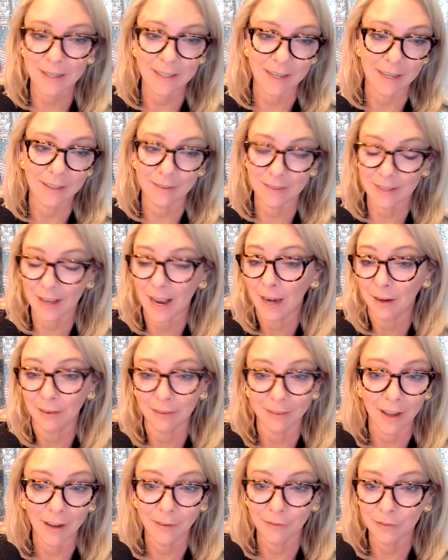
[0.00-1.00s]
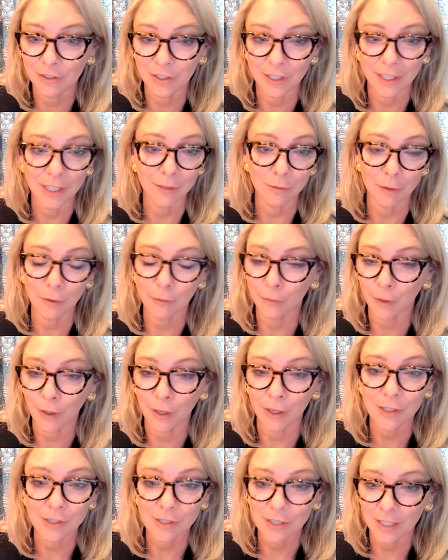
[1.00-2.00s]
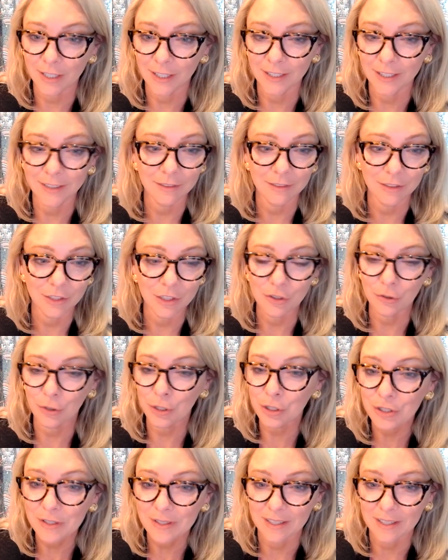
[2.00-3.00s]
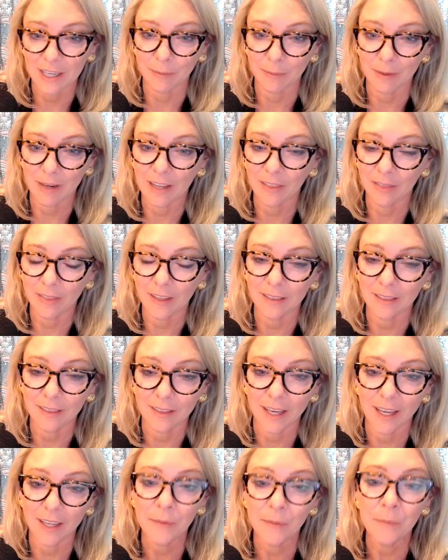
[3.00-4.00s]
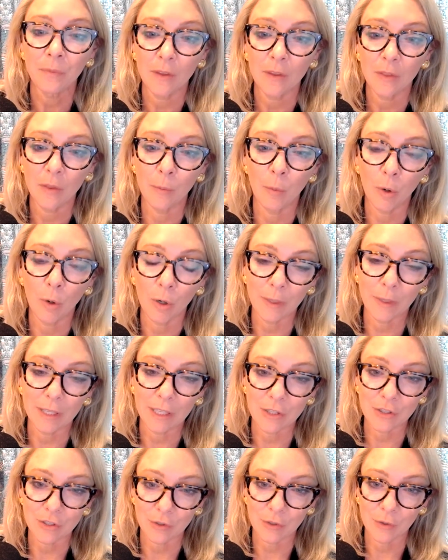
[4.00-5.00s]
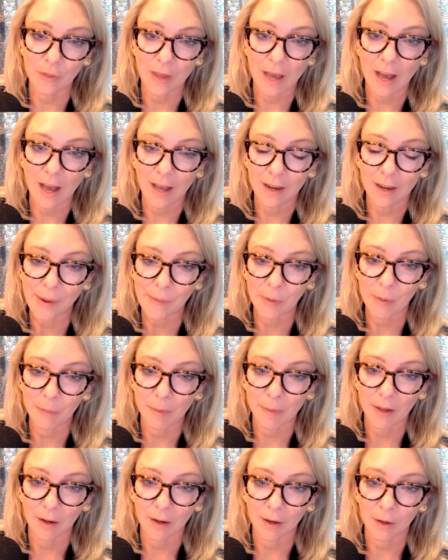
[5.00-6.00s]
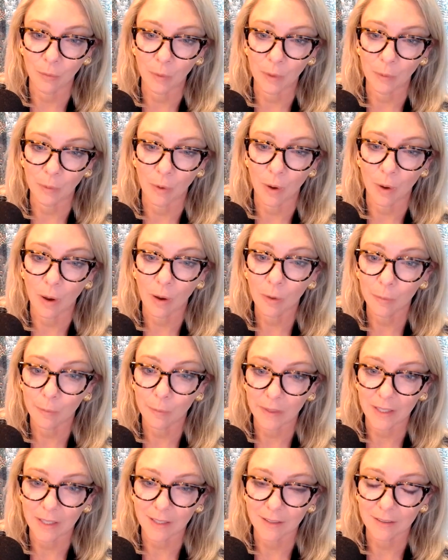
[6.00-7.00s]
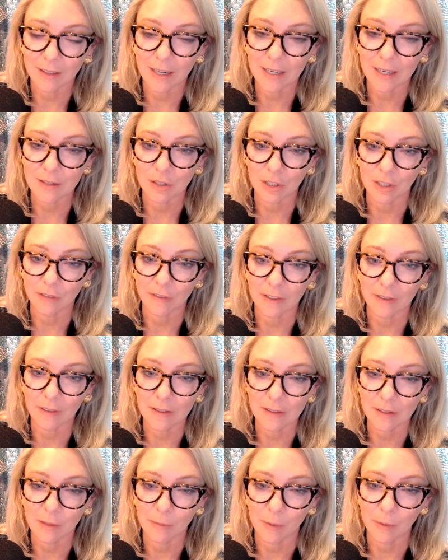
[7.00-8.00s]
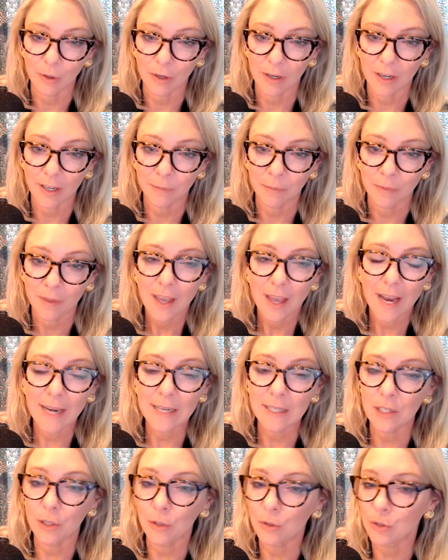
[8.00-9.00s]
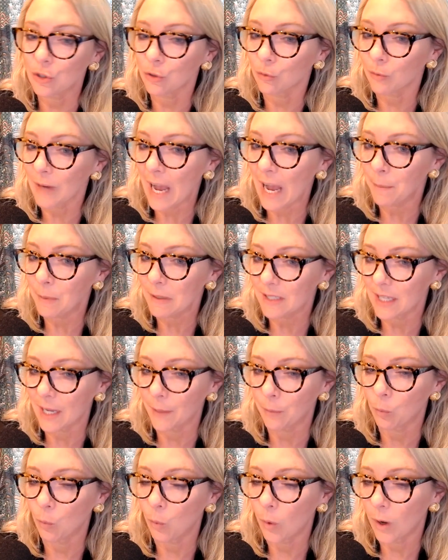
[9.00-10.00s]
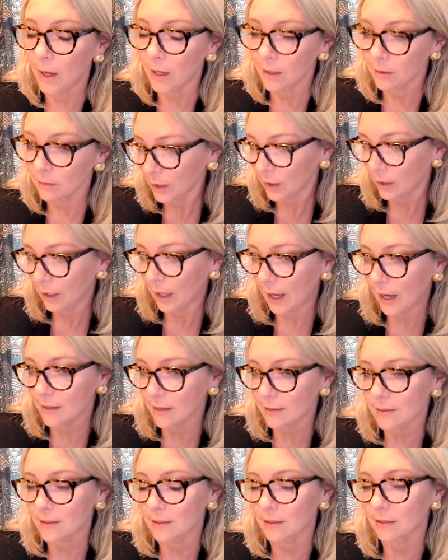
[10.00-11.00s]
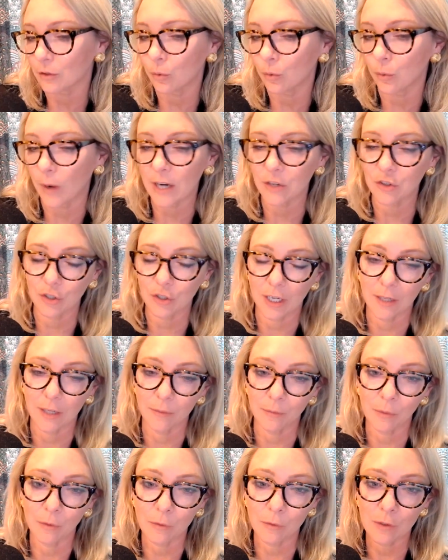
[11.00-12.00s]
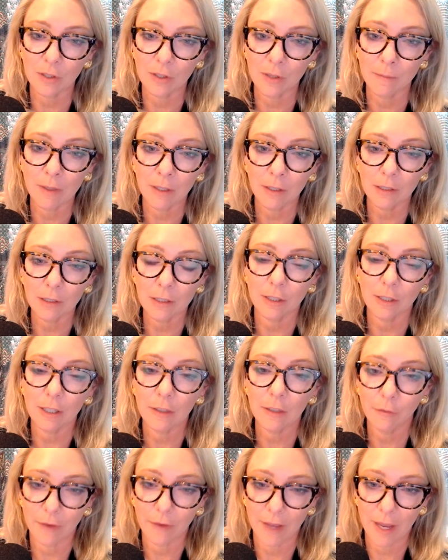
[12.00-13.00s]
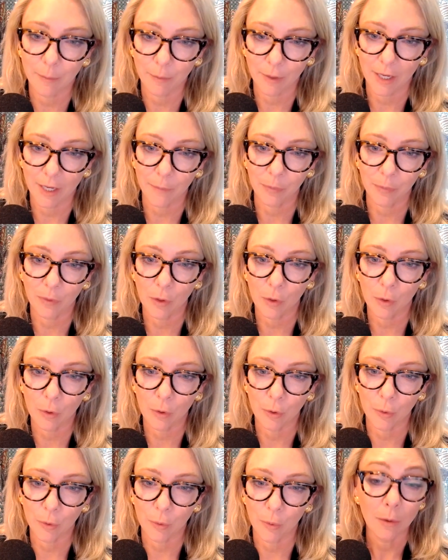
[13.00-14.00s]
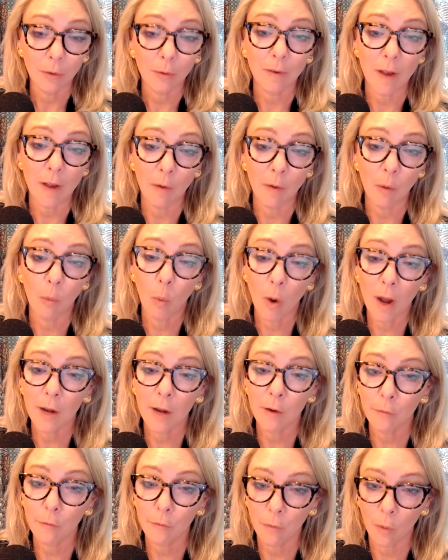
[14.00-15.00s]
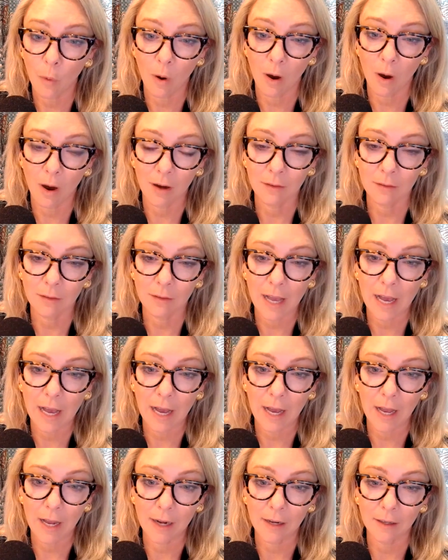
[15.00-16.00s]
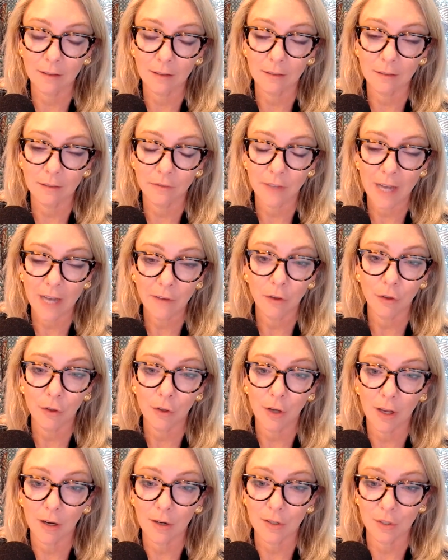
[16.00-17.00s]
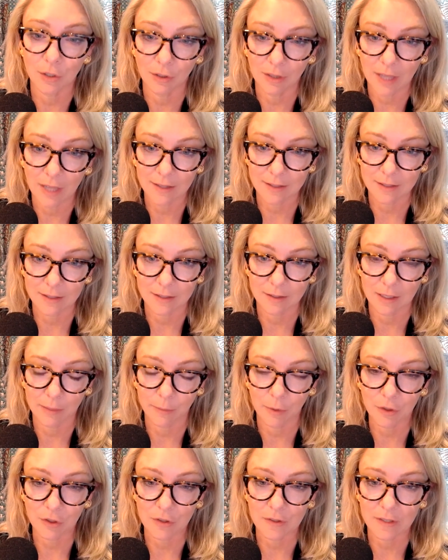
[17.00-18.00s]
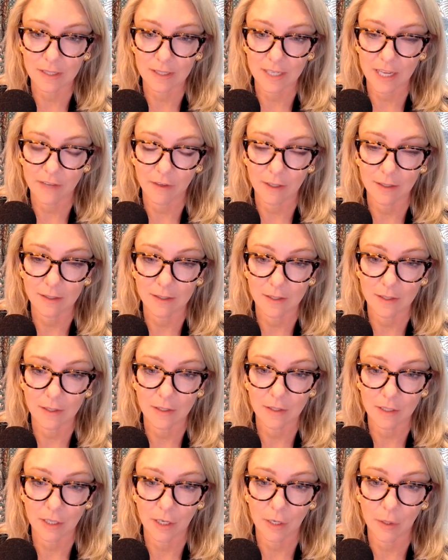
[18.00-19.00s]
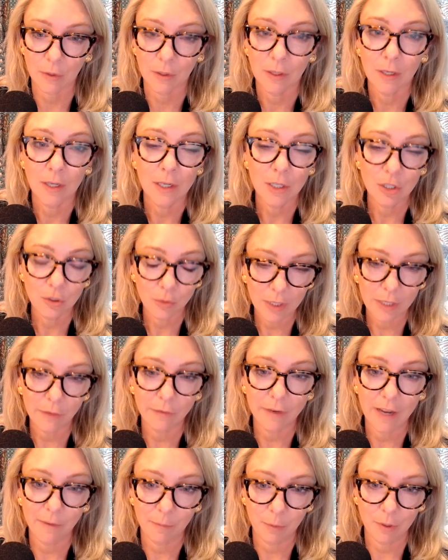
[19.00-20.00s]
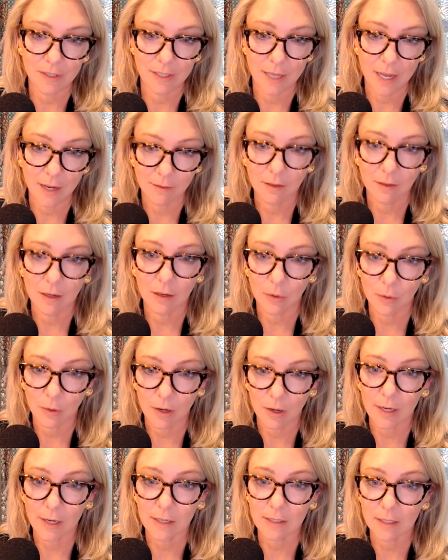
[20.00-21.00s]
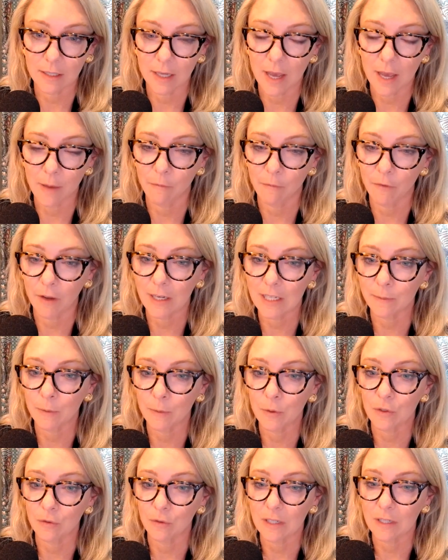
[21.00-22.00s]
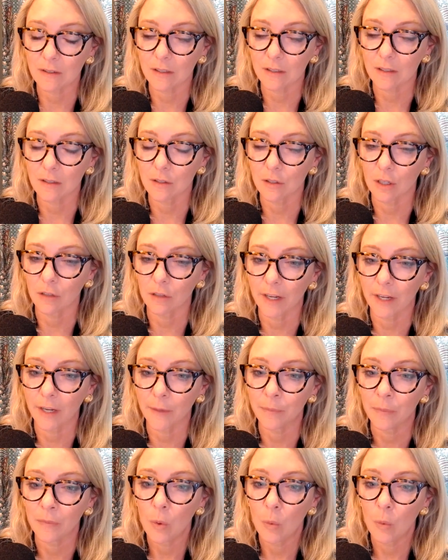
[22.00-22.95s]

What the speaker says: And I'd love to refer to George's team. And I think that the more we can do that, the better we will all be at serving this community. And so to wrap us up, one last question to the military family who found that 1 in 4 had $500 or less in emergency savings. So 25%, according to MFAN's most recent survey.